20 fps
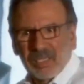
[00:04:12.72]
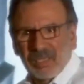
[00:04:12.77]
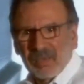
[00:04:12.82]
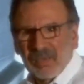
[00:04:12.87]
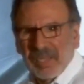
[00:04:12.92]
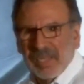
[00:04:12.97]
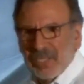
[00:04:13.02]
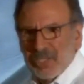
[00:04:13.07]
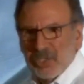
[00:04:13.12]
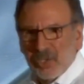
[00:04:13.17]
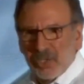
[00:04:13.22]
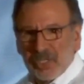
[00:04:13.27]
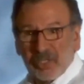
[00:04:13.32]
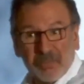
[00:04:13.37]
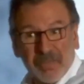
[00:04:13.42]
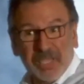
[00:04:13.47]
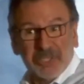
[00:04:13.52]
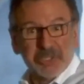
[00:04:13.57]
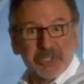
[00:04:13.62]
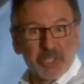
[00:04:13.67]
Right? Internal
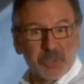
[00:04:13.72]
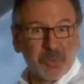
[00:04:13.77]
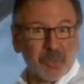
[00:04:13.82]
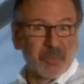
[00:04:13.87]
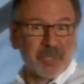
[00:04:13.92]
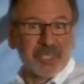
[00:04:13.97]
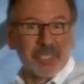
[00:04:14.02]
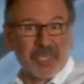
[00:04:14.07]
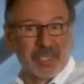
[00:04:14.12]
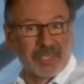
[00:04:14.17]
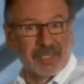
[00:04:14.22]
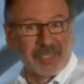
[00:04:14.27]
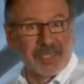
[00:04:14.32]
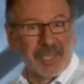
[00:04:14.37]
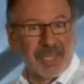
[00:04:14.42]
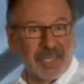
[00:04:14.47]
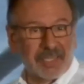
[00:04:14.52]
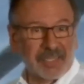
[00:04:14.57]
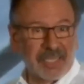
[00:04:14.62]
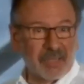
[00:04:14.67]
combustion is what we needed
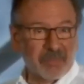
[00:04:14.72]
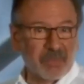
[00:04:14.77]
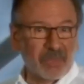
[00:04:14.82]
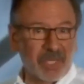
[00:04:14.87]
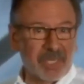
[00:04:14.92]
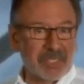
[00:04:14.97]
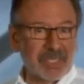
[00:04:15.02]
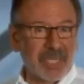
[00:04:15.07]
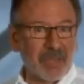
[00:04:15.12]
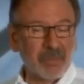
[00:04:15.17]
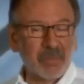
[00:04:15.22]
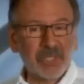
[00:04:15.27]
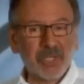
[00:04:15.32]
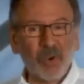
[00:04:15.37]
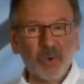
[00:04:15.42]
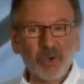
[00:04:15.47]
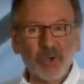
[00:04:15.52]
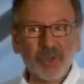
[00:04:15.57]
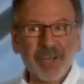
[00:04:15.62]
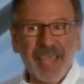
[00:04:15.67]
at that point in time. We
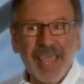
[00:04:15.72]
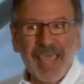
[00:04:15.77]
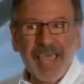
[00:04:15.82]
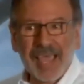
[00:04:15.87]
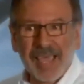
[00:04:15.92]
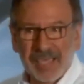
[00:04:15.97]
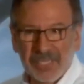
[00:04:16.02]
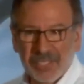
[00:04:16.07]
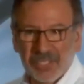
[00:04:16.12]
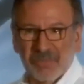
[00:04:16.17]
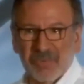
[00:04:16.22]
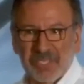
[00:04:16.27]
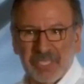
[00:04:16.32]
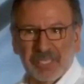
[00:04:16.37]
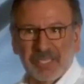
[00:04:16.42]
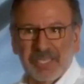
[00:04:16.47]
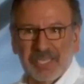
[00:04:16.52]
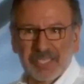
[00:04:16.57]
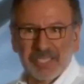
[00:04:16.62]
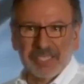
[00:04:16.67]
don't know to ask for
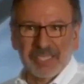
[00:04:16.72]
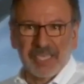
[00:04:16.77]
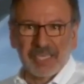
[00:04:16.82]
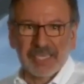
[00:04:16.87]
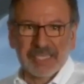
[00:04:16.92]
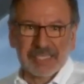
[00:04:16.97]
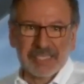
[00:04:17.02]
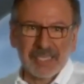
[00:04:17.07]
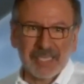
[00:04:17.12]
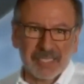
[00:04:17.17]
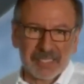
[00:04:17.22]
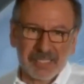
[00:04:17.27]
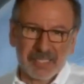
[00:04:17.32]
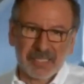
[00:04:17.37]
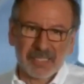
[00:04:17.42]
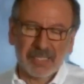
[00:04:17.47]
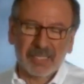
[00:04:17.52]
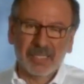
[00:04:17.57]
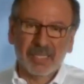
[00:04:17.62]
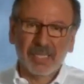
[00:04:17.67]
something that doesn't yet
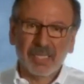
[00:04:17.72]
exist.